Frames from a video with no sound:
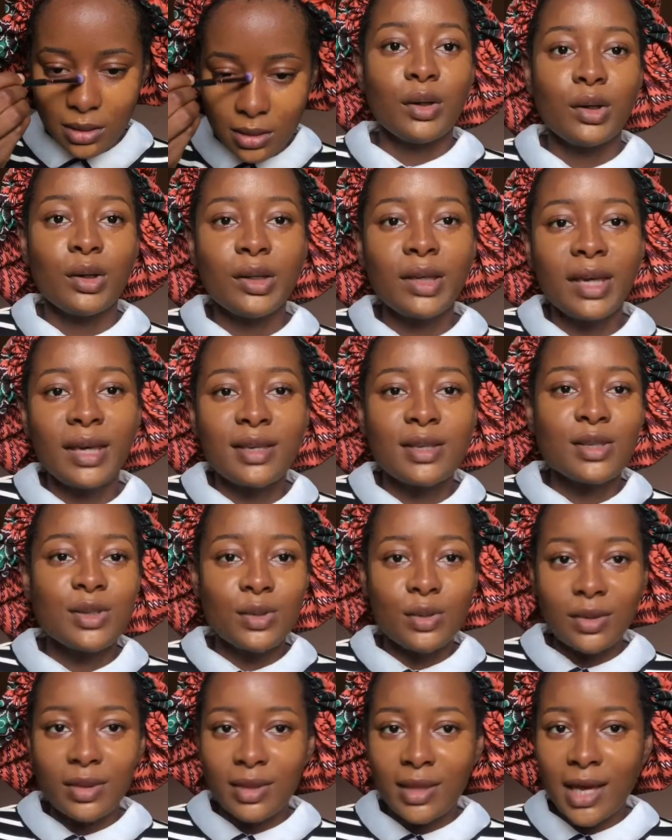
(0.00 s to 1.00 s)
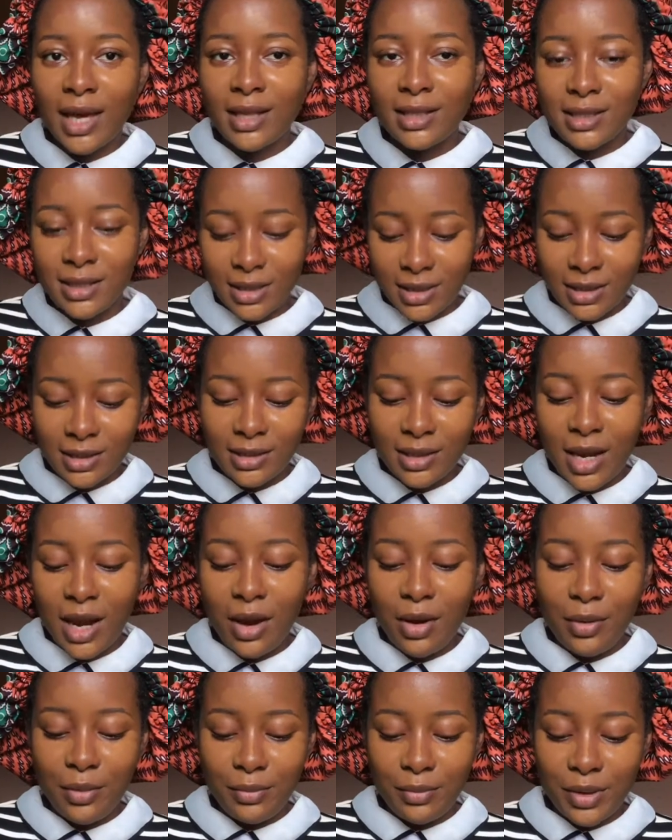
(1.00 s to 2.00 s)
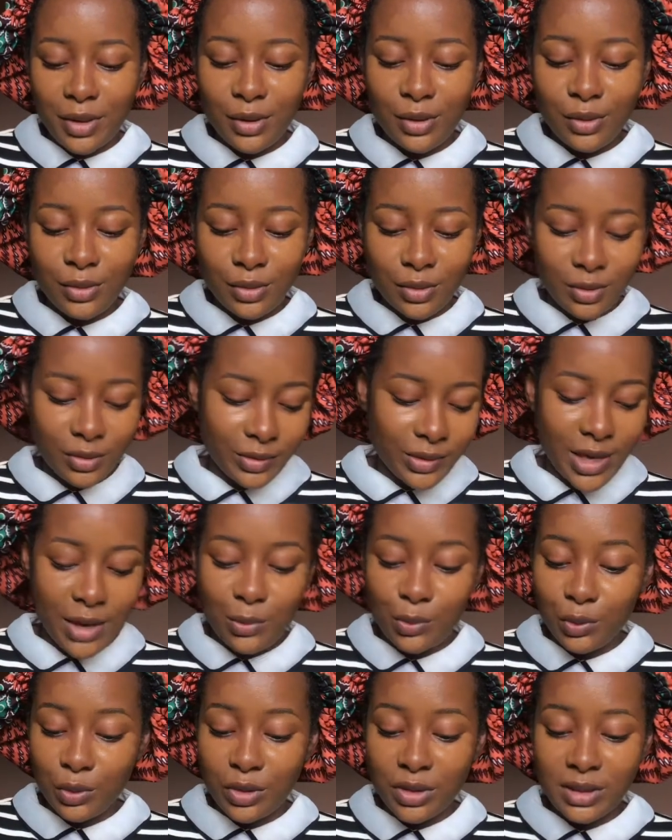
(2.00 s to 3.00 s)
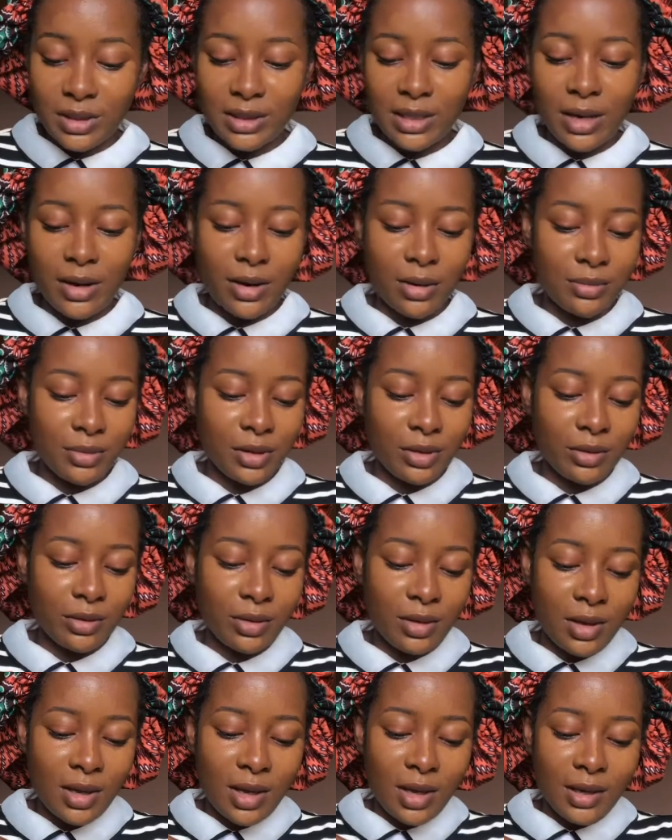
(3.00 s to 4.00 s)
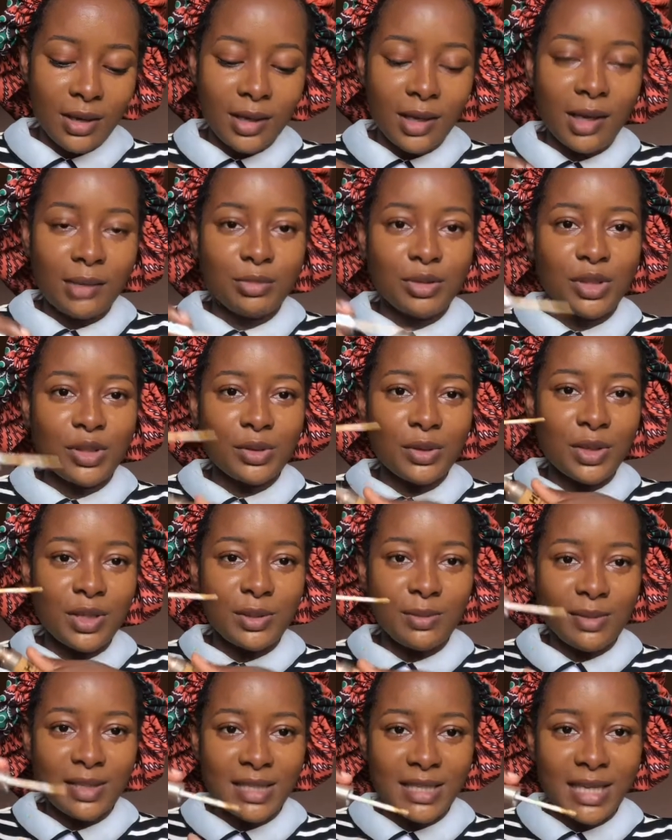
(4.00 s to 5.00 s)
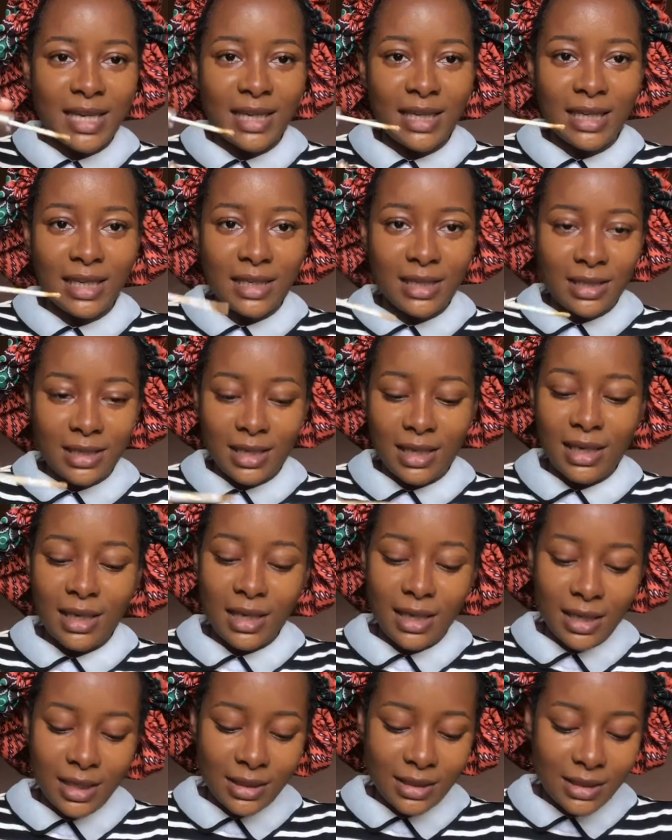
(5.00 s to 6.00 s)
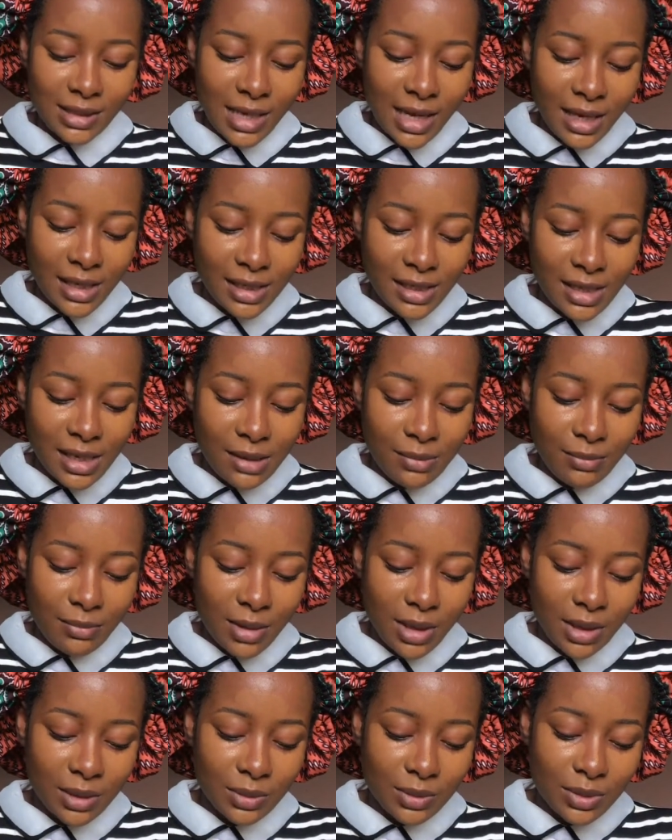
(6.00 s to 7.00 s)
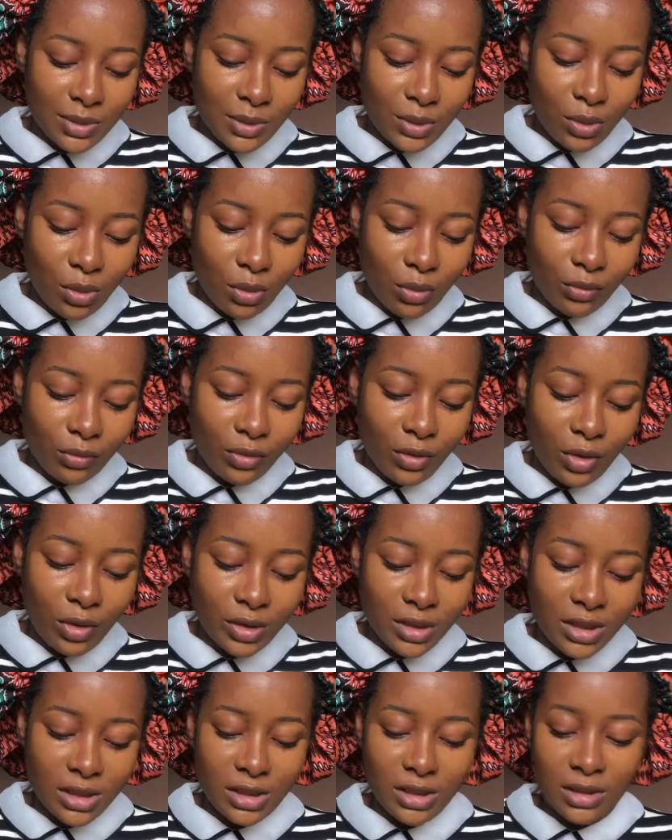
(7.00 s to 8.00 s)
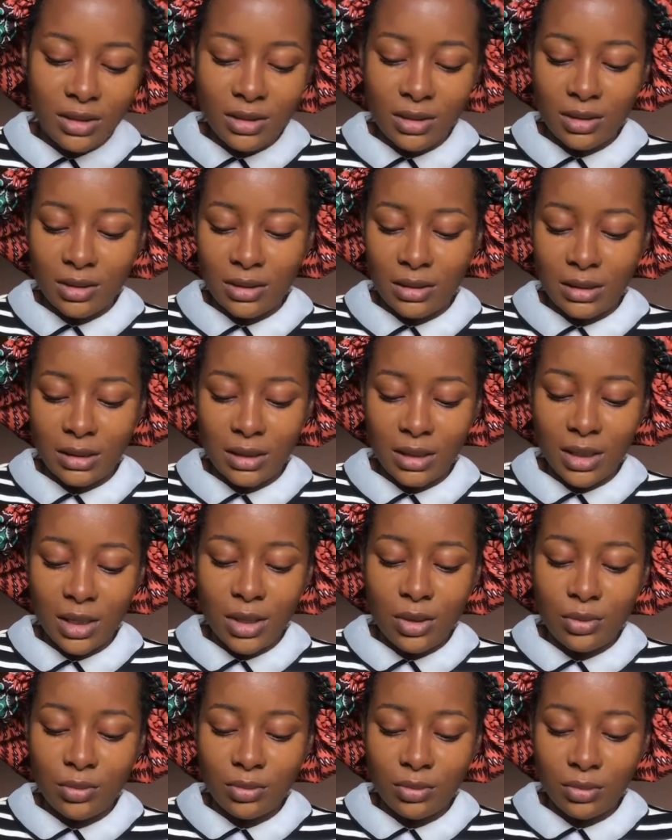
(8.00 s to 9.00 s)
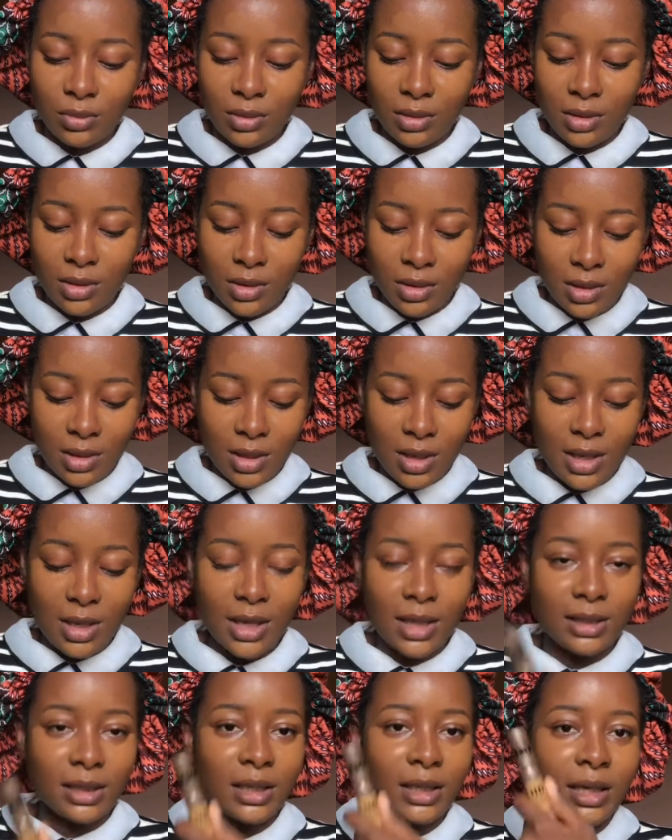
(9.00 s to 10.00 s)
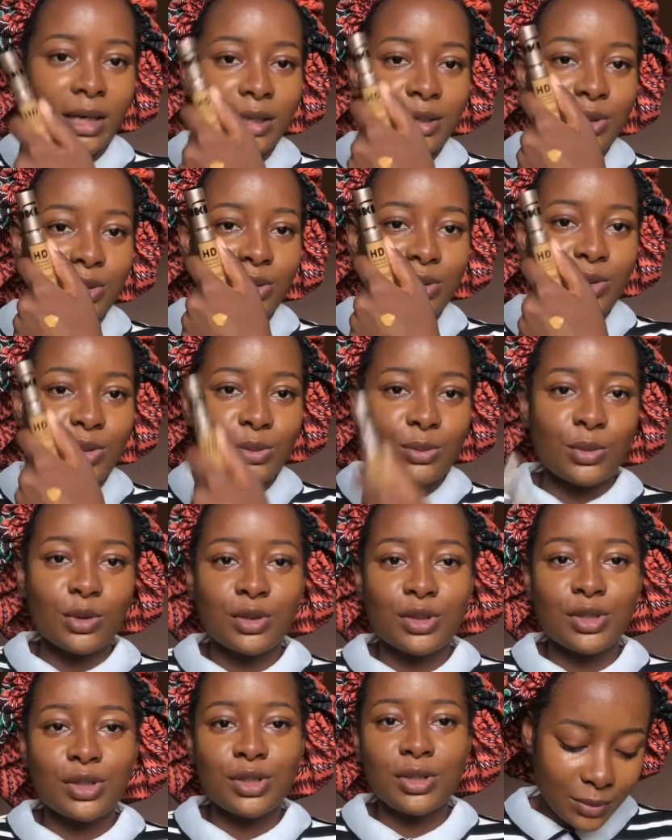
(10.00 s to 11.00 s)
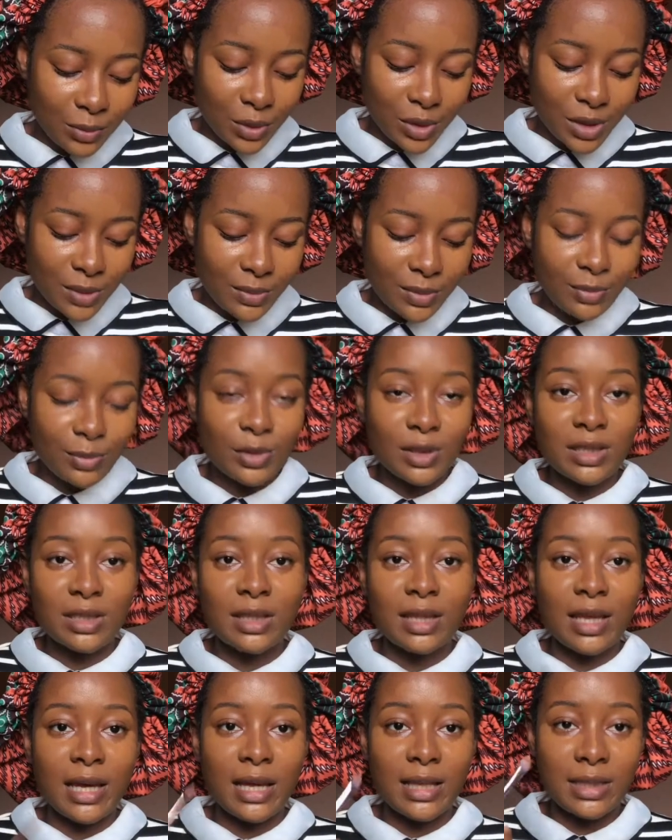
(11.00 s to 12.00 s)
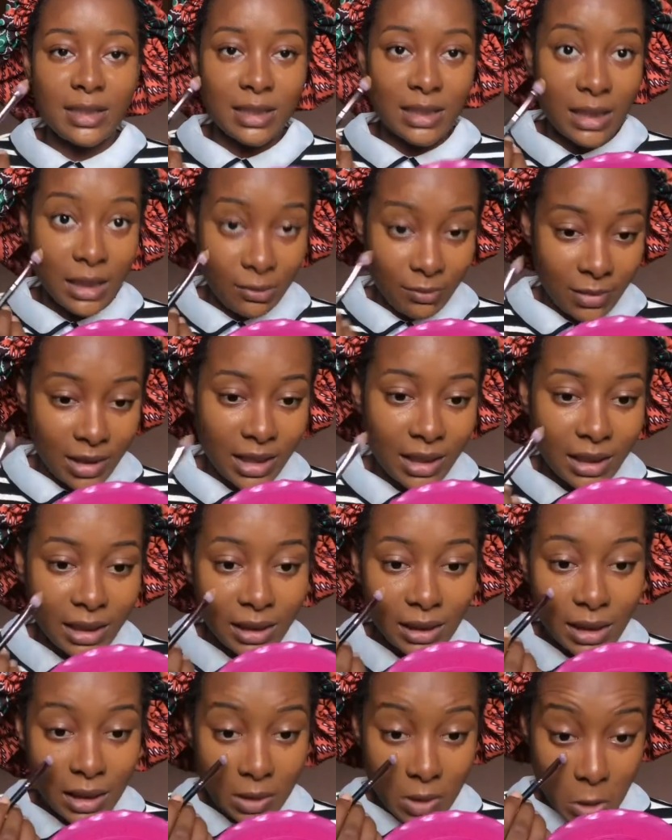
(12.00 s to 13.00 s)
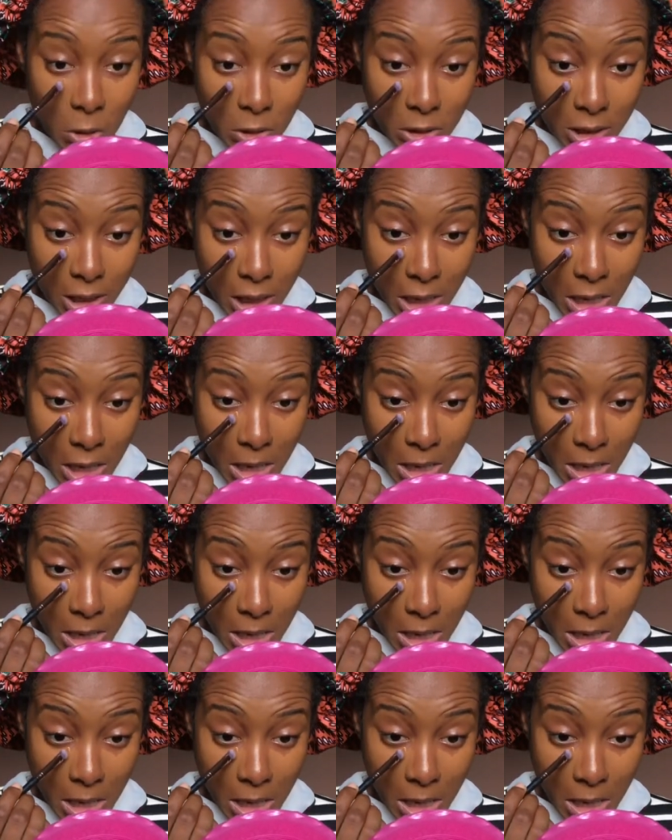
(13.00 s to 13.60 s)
Okay, so that is Caramel, or that was Caramel. Now I'm just going to be taking a tiny amount of honey. Ew, I think I took too much. I'm going to be putting that in my inner corner.